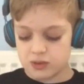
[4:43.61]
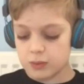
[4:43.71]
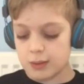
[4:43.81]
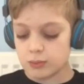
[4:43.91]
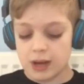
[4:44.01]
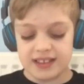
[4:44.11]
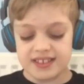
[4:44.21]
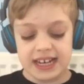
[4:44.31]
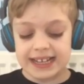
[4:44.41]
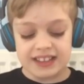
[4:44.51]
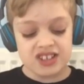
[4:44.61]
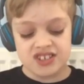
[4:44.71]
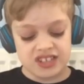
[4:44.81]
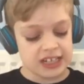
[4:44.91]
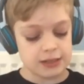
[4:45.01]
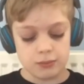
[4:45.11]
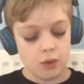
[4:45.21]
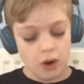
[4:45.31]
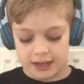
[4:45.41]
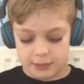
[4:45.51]
When when did I get the second
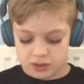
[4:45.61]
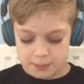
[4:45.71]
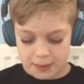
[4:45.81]
one? I wasn't